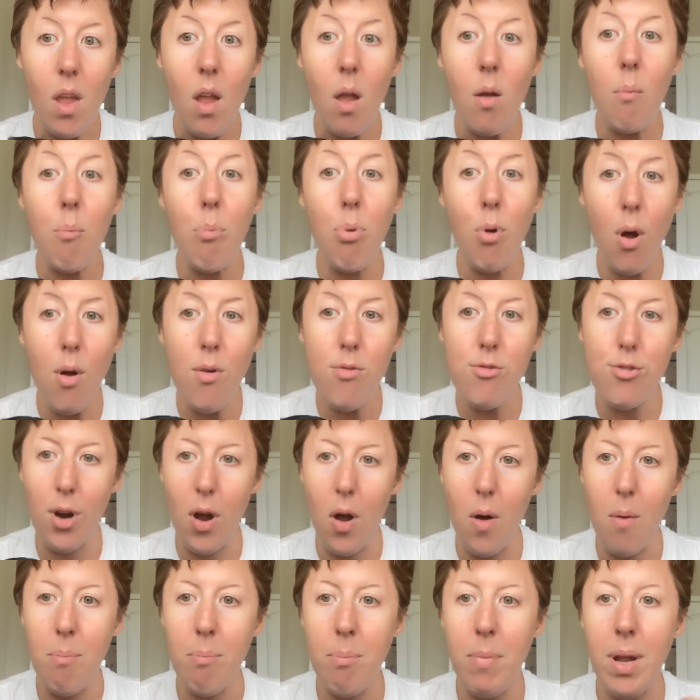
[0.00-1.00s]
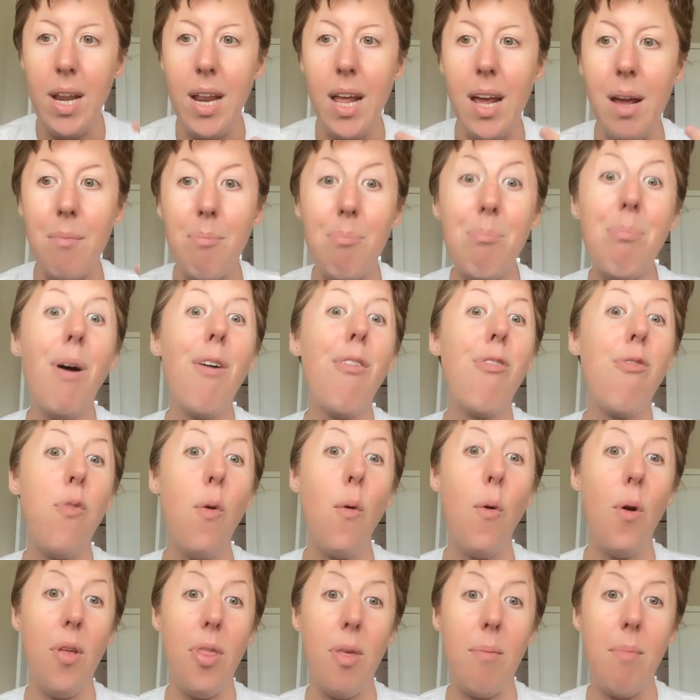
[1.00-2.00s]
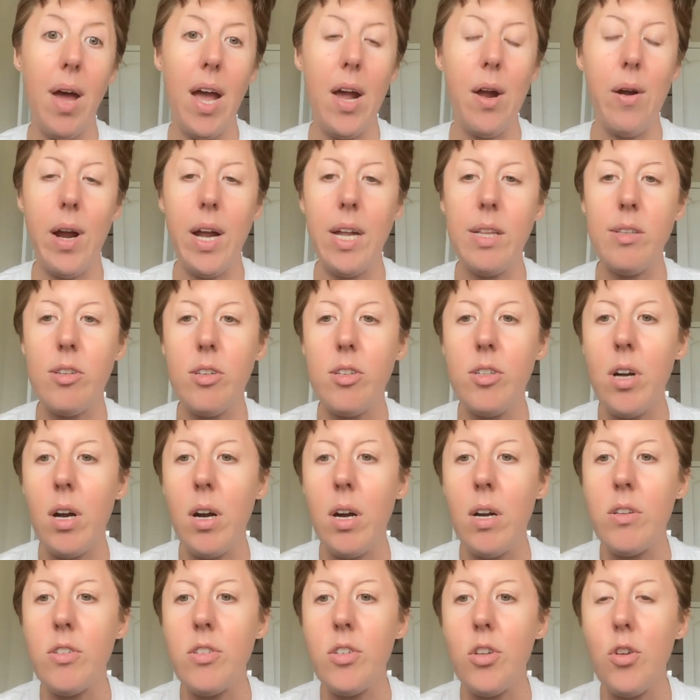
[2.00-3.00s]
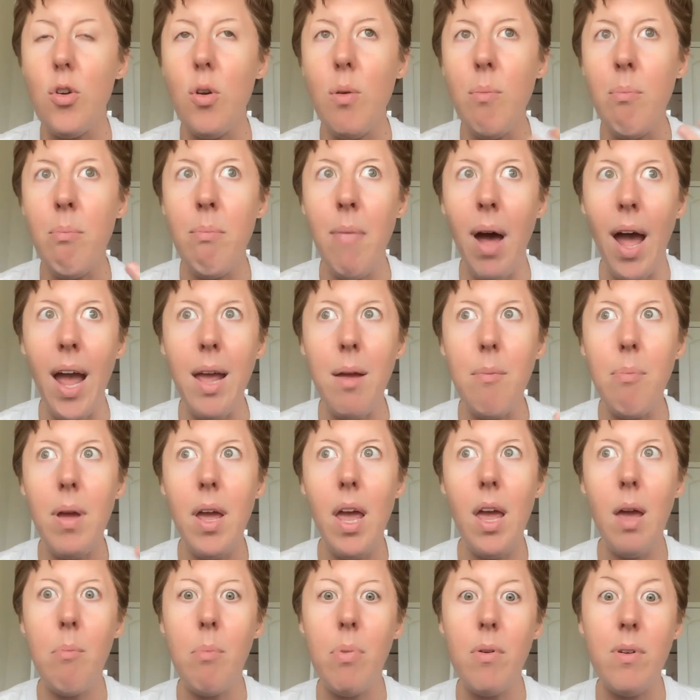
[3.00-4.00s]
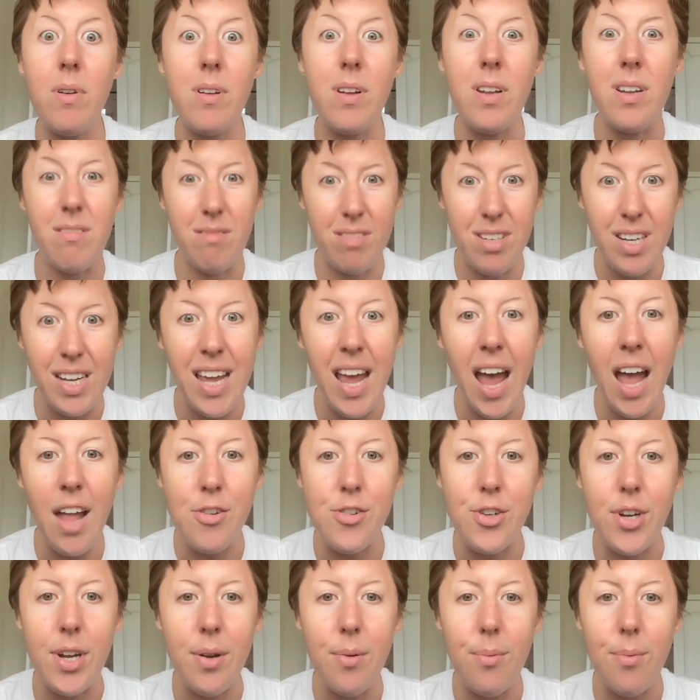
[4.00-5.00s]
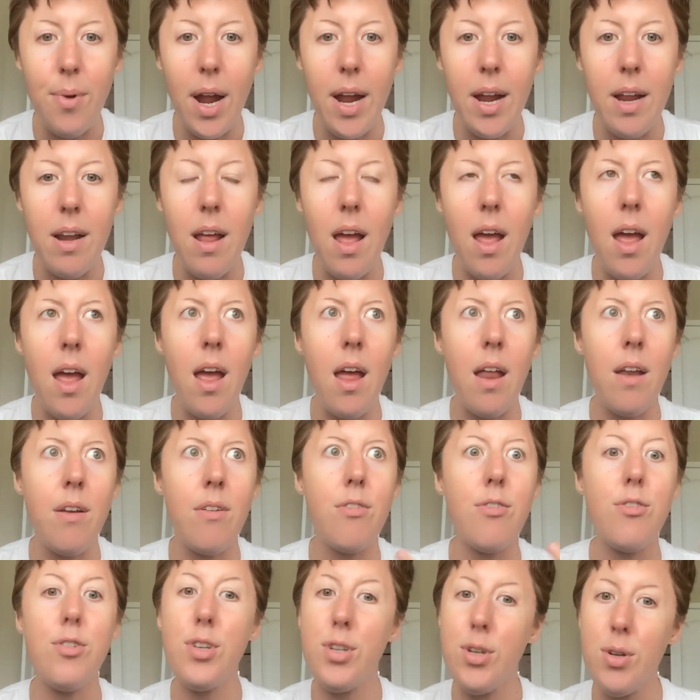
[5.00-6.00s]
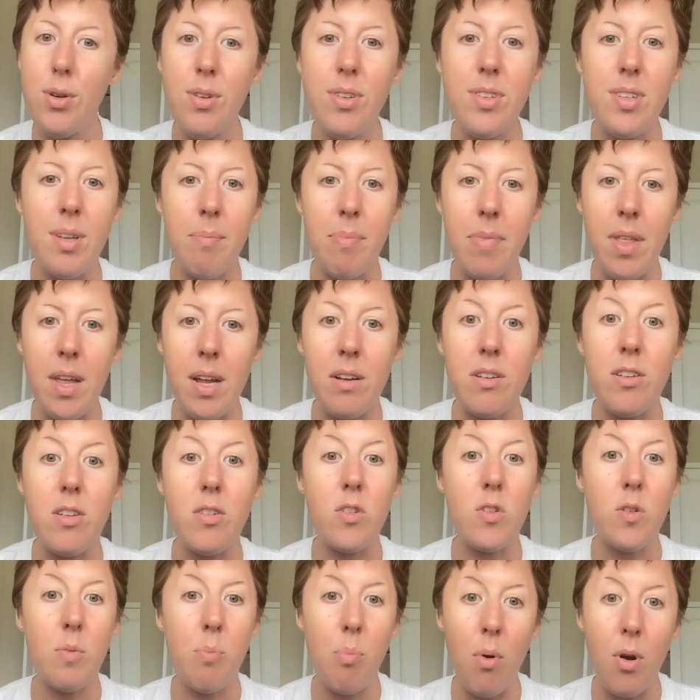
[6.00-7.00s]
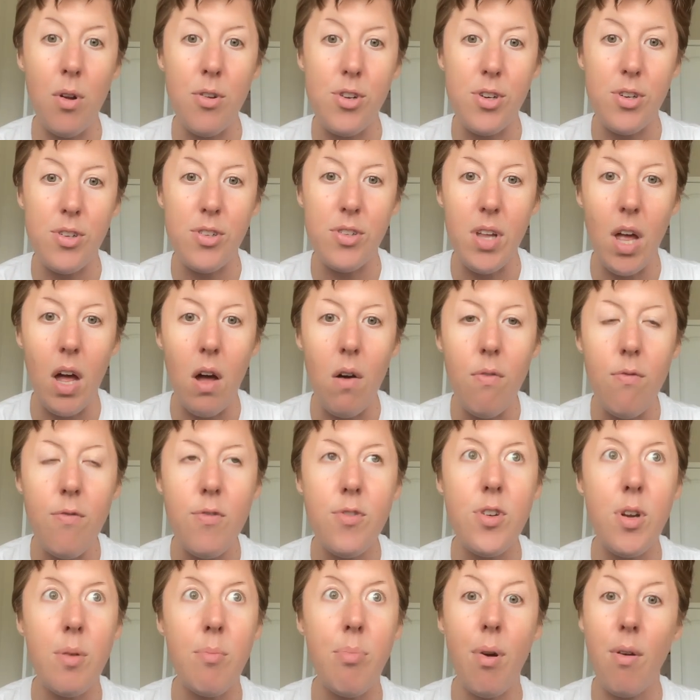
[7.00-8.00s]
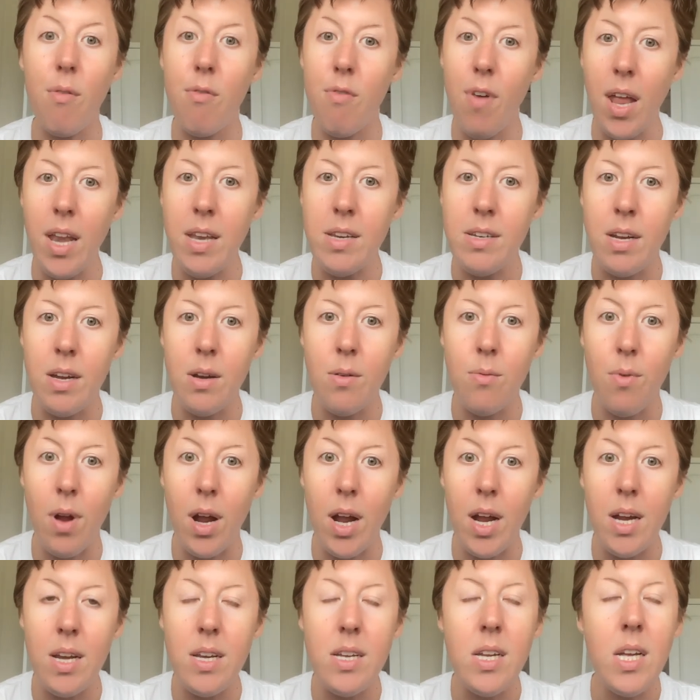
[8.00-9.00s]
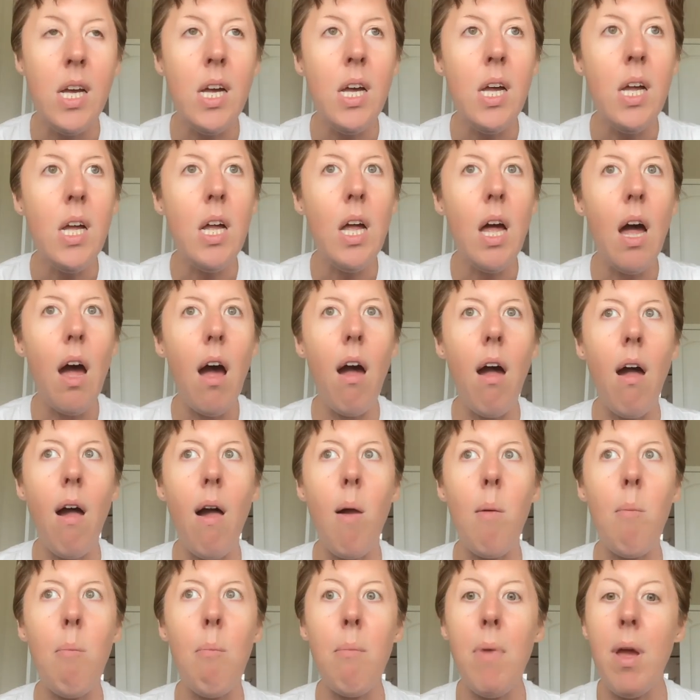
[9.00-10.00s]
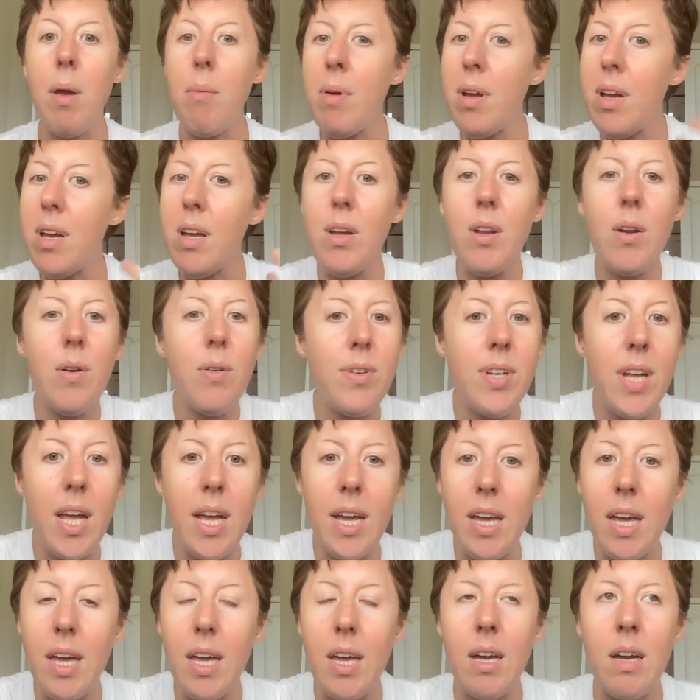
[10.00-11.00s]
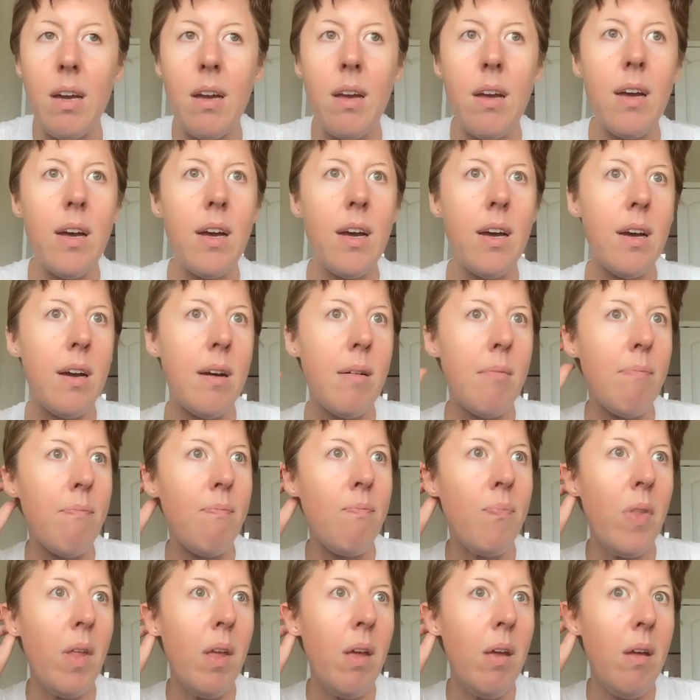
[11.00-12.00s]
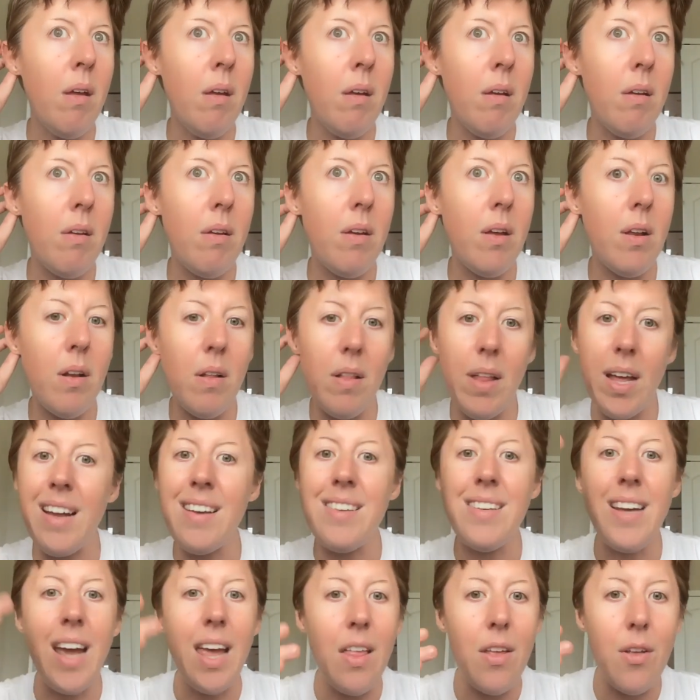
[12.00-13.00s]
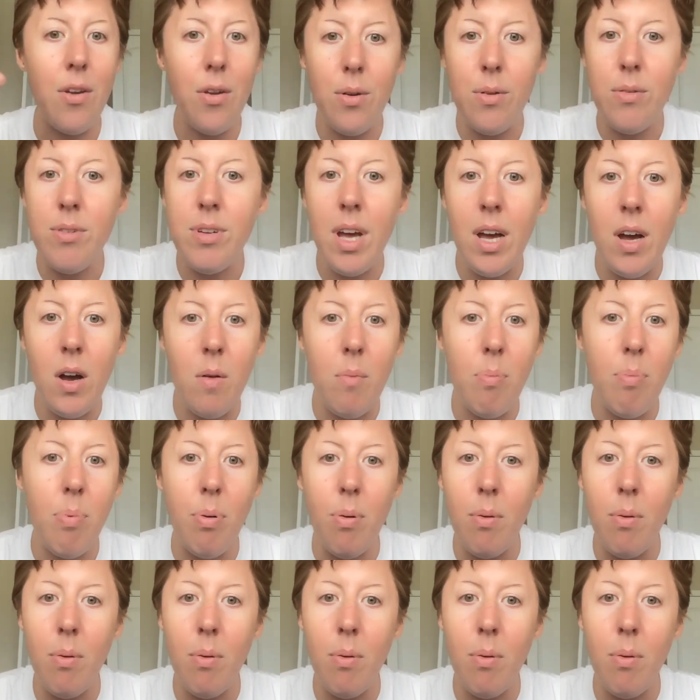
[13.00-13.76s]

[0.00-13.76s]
prodrome, meaning before the migraine starts, you might be able to catch it, right? And do something to support yourself to prevent it, right? Maybe, taking like a Tylenol to help